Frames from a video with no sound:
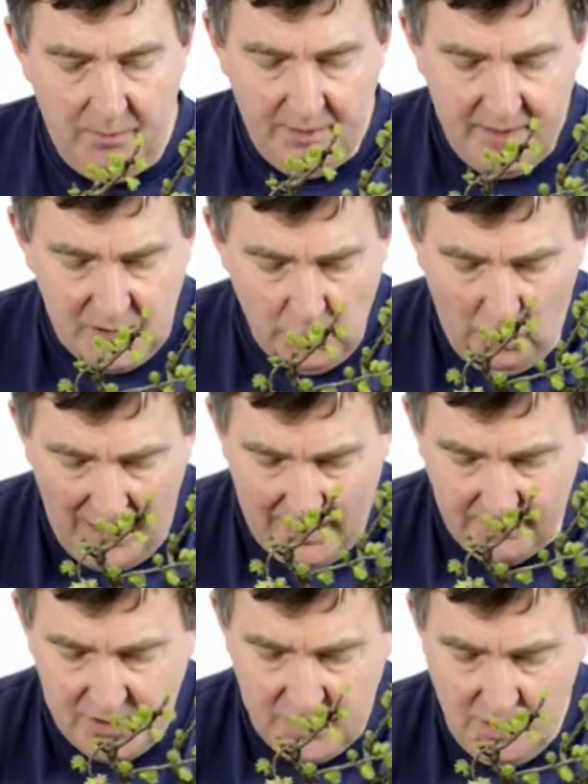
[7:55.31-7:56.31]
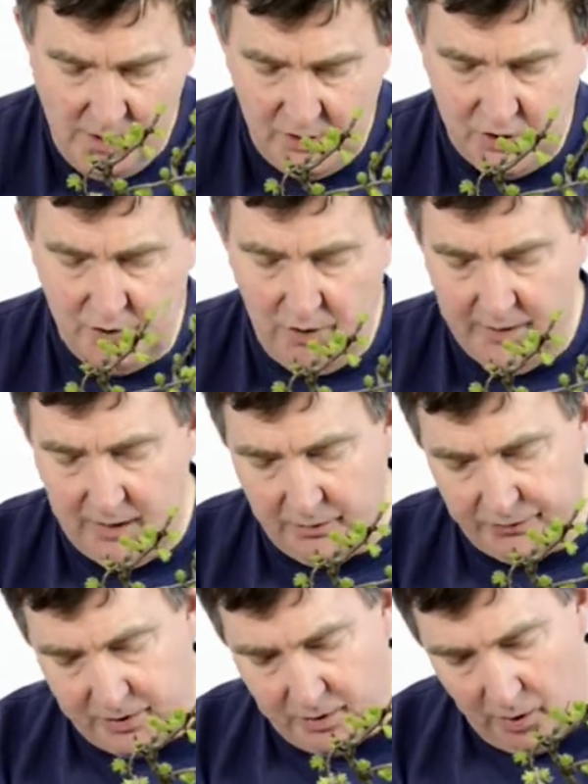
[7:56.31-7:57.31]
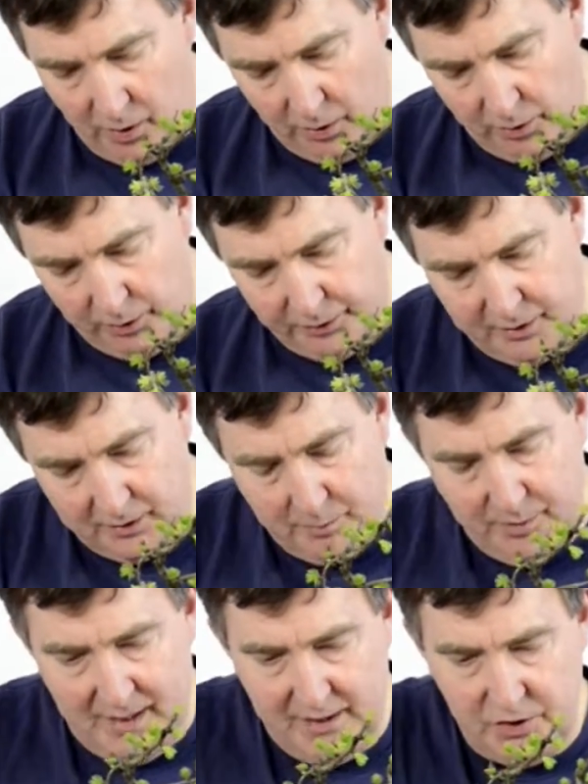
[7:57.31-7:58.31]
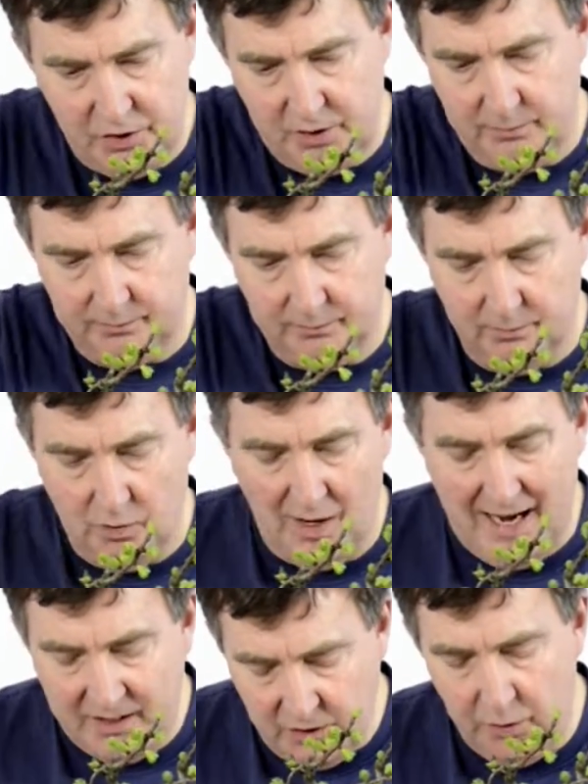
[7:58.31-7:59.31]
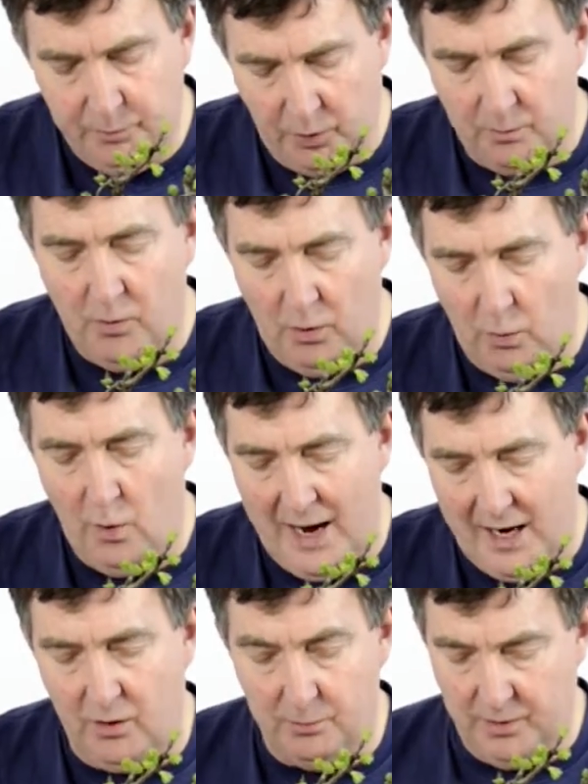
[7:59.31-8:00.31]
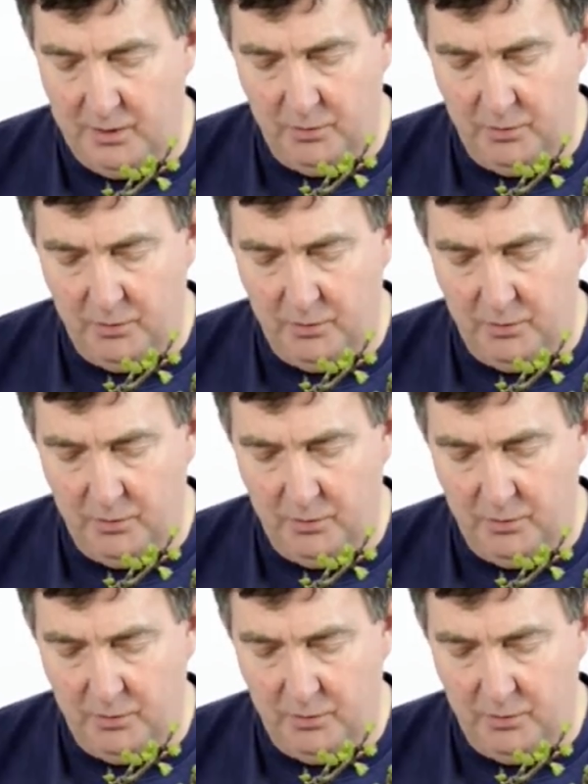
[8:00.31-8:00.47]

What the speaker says: This wire is not strong enough to hold the branch more. I could put more wire on, but